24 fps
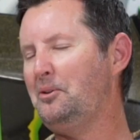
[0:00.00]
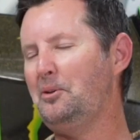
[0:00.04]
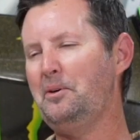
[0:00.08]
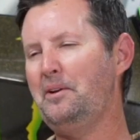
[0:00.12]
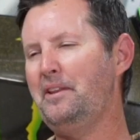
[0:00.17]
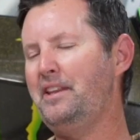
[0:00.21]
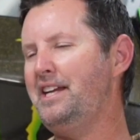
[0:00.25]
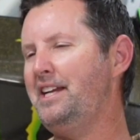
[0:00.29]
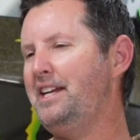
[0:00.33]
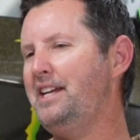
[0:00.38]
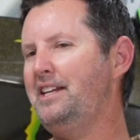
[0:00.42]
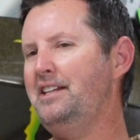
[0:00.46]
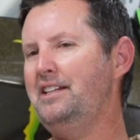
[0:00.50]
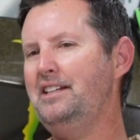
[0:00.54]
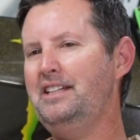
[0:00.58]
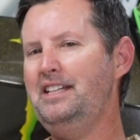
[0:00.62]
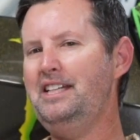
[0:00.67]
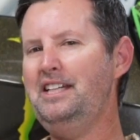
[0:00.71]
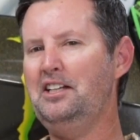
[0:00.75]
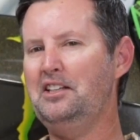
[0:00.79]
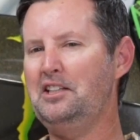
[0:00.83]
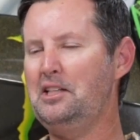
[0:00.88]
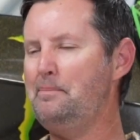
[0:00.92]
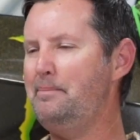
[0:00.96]
or the
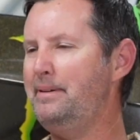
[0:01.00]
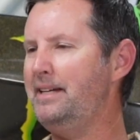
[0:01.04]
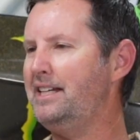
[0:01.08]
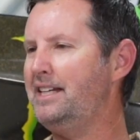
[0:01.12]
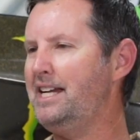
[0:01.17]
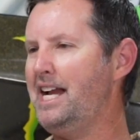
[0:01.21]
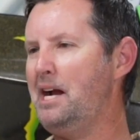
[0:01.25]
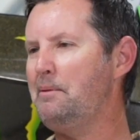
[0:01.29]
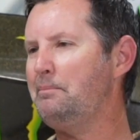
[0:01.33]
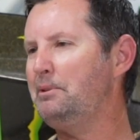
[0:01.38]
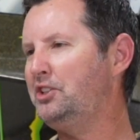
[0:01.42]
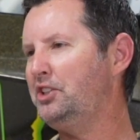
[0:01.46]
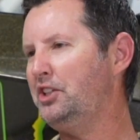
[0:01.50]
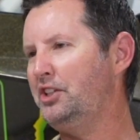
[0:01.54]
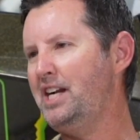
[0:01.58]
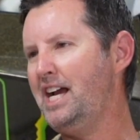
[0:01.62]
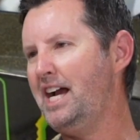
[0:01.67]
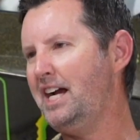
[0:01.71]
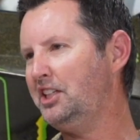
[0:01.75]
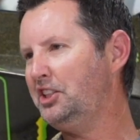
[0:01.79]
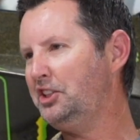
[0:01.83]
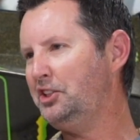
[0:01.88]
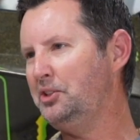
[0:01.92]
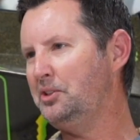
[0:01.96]
you know the big amateur
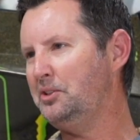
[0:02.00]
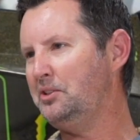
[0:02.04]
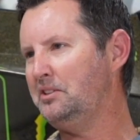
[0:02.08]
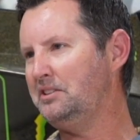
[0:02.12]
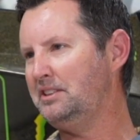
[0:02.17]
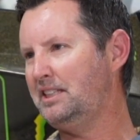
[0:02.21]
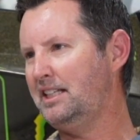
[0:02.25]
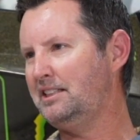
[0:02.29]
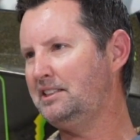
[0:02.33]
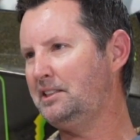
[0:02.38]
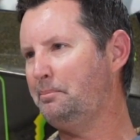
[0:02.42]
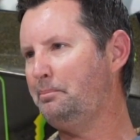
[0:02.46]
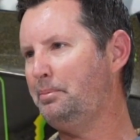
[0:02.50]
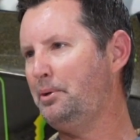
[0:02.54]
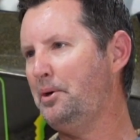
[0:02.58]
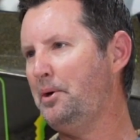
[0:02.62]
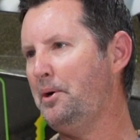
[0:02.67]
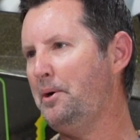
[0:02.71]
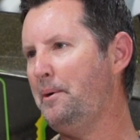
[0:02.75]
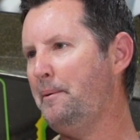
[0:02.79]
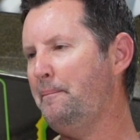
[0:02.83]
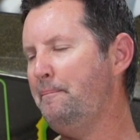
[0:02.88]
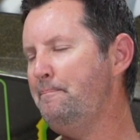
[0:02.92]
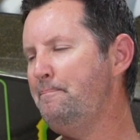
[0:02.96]
nationals as a
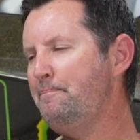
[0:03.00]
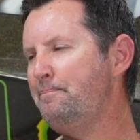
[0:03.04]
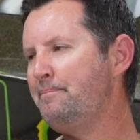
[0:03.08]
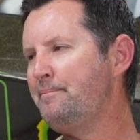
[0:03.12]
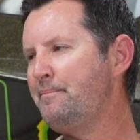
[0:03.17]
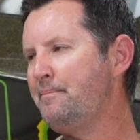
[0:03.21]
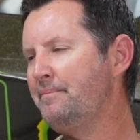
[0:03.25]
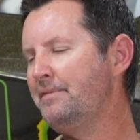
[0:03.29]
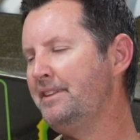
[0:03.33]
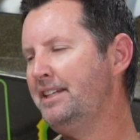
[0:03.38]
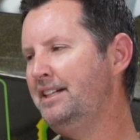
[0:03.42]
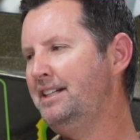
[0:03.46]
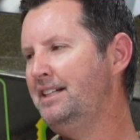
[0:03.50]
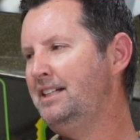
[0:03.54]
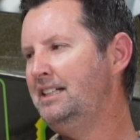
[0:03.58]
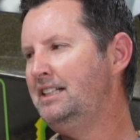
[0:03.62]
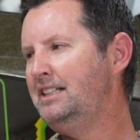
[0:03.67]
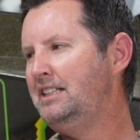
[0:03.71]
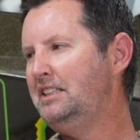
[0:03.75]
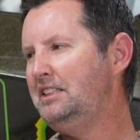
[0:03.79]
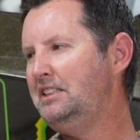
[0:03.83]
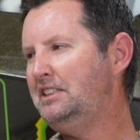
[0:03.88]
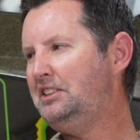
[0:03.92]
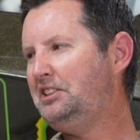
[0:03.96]
pro.
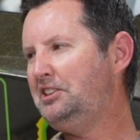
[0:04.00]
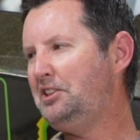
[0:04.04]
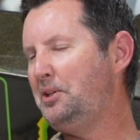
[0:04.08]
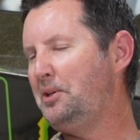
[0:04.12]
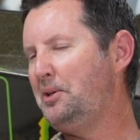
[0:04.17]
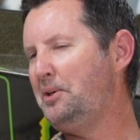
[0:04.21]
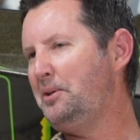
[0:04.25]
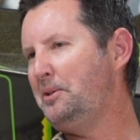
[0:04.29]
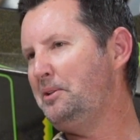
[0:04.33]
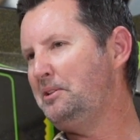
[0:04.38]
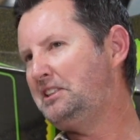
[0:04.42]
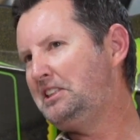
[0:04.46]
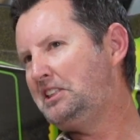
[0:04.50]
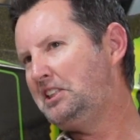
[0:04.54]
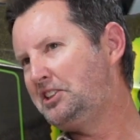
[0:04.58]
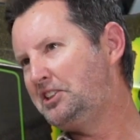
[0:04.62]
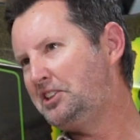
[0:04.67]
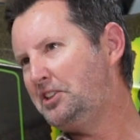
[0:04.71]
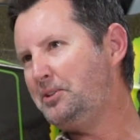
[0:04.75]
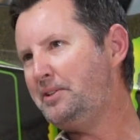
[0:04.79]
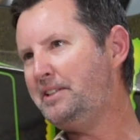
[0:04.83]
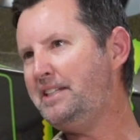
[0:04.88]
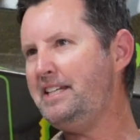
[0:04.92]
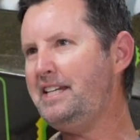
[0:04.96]
So
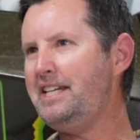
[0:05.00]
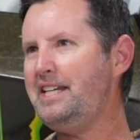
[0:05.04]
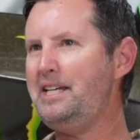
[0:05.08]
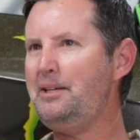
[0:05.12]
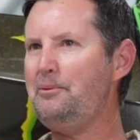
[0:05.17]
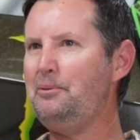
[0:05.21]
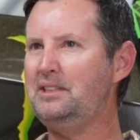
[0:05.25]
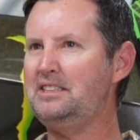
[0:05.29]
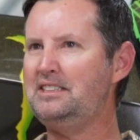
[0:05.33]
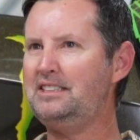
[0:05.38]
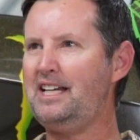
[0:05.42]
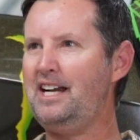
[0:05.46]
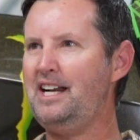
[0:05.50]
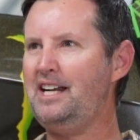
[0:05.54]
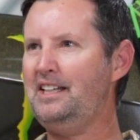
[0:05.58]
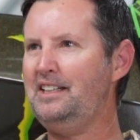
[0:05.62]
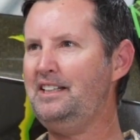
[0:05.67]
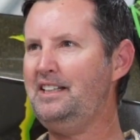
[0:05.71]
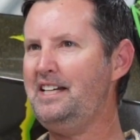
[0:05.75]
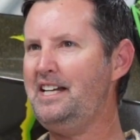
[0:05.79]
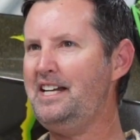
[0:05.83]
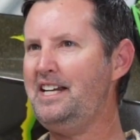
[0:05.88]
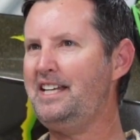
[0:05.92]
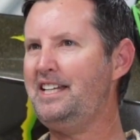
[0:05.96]
Suzuki was kind
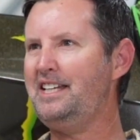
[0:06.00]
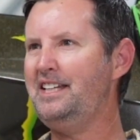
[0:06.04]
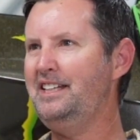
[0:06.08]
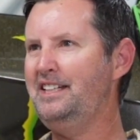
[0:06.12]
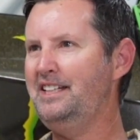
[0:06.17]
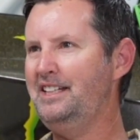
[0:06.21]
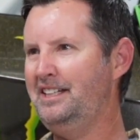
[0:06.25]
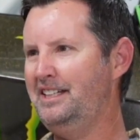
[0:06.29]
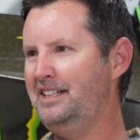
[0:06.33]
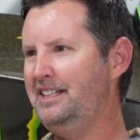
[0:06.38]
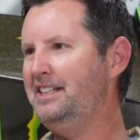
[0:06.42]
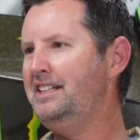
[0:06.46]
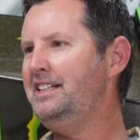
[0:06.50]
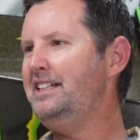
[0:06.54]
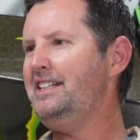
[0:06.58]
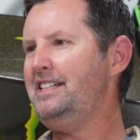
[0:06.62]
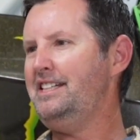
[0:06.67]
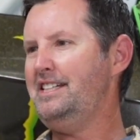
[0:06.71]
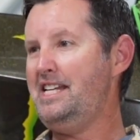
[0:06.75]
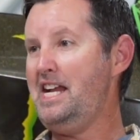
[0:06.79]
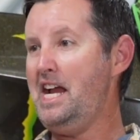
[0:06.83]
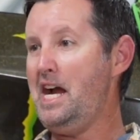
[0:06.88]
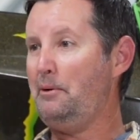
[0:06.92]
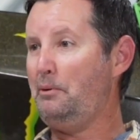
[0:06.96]
of like,
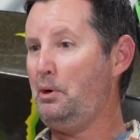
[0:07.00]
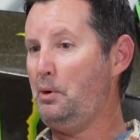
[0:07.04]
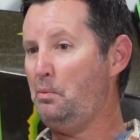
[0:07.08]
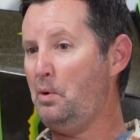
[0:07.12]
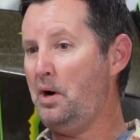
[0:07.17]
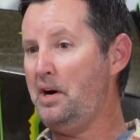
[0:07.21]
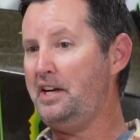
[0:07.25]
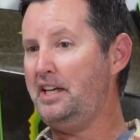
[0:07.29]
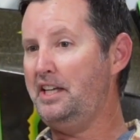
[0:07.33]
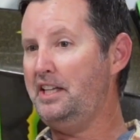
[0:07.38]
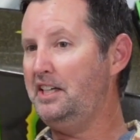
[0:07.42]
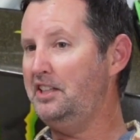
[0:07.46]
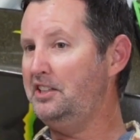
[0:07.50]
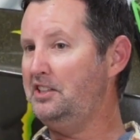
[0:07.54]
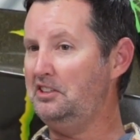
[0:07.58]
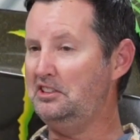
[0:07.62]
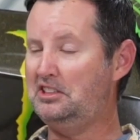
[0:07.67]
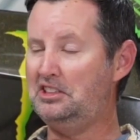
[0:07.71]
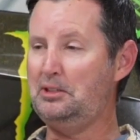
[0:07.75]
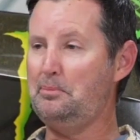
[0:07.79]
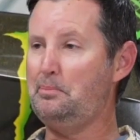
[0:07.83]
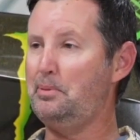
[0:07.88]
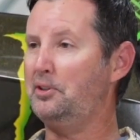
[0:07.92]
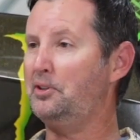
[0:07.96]
yeah, we want you to do
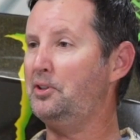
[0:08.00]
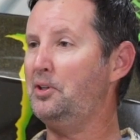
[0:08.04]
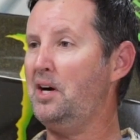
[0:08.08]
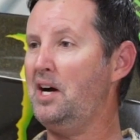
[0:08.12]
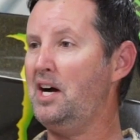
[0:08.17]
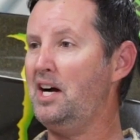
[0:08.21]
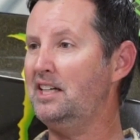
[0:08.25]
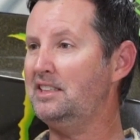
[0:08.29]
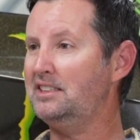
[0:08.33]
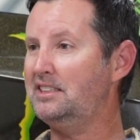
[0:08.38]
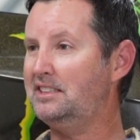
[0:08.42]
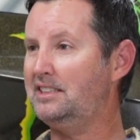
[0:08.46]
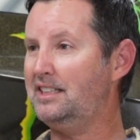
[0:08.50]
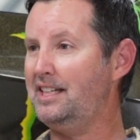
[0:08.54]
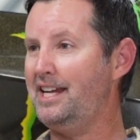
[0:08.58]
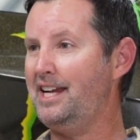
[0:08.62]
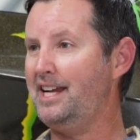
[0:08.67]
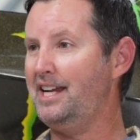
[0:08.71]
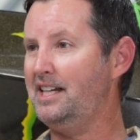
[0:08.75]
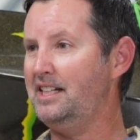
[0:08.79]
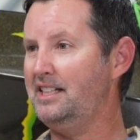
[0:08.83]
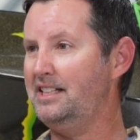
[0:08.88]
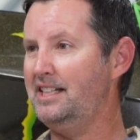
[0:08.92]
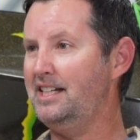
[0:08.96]
supercross
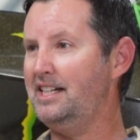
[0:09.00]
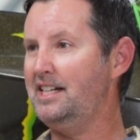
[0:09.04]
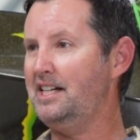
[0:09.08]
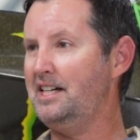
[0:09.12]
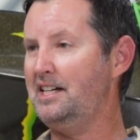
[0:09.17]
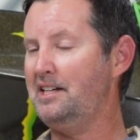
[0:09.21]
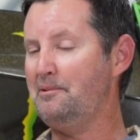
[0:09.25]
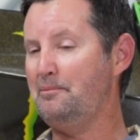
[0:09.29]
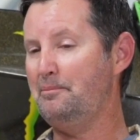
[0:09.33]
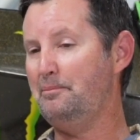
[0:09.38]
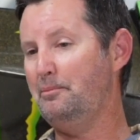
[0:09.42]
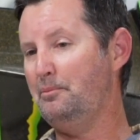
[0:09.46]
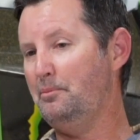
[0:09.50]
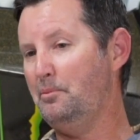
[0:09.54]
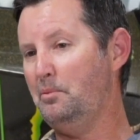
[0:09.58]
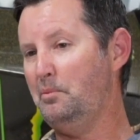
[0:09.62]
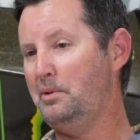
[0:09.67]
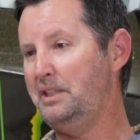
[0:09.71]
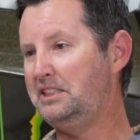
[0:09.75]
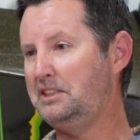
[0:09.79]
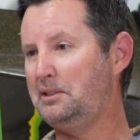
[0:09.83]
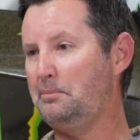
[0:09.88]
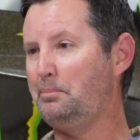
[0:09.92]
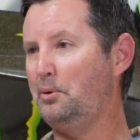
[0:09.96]
and uh,
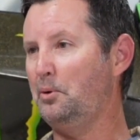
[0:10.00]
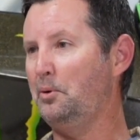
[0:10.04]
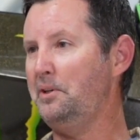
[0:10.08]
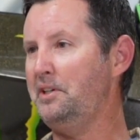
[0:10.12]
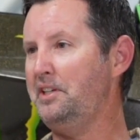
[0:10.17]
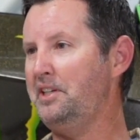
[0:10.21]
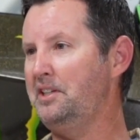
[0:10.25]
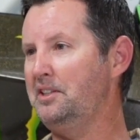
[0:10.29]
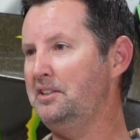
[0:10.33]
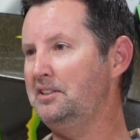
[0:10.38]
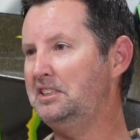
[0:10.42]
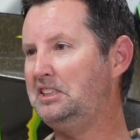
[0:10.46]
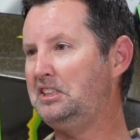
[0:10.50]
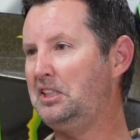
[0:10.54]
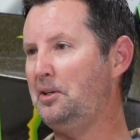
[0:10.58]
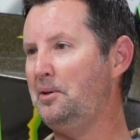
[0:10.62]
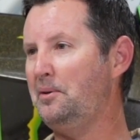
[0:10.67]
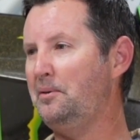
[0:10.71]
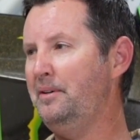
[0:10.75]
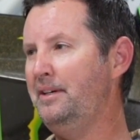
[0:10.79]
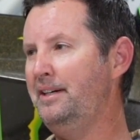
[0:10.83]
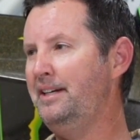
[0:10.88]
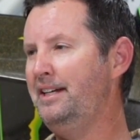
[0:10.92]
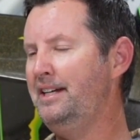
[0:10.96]
we support you.
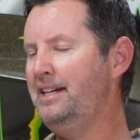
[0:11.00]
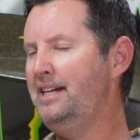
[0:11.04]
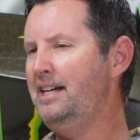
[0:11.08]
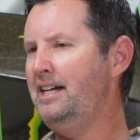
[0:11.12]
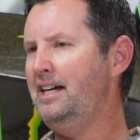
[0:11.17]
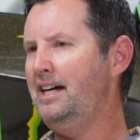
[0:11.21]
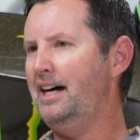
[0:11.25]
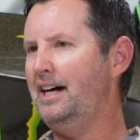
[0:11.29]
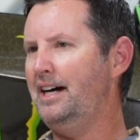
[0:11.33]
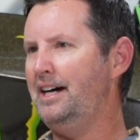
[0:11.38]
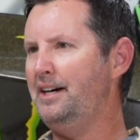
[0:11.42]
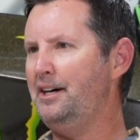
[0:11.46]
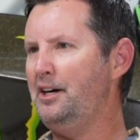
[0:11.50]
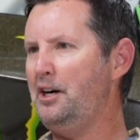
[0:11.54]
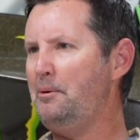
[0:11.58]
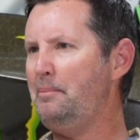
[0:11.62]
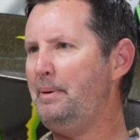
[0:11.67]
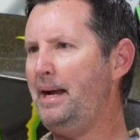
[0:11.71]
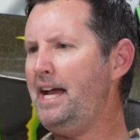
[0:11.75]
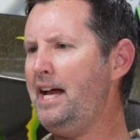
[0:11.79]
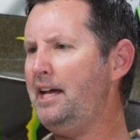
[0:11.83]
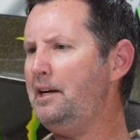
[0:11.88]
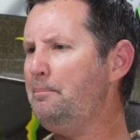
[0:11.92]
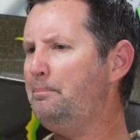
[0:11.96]
So
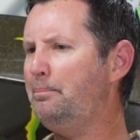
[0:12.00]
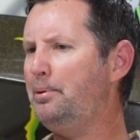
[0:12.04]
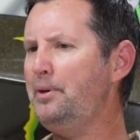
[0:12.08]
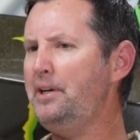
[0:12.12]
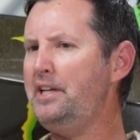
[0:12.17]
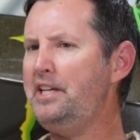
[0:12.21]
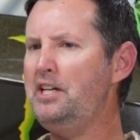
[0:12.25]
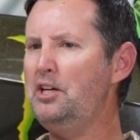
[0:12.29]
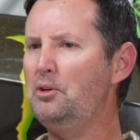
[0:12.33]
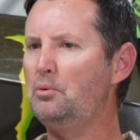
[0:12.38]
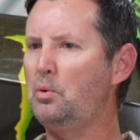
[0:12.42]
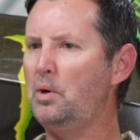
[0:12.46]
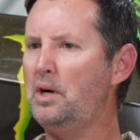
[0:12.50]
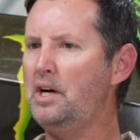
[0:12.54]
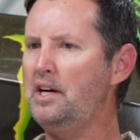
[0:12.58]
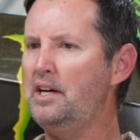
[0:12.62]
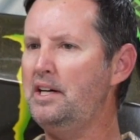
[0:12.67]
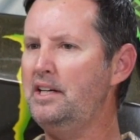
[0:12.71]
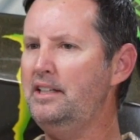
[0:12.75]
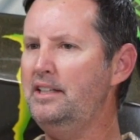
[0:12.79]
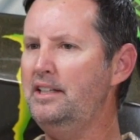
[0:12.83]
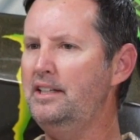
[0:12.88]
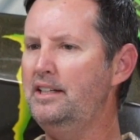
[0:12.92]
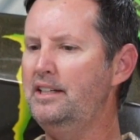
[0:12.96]
um, I had a pretty good
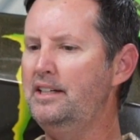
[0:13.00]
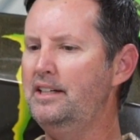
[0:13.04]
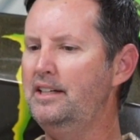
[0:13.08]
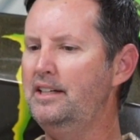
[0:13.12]
run.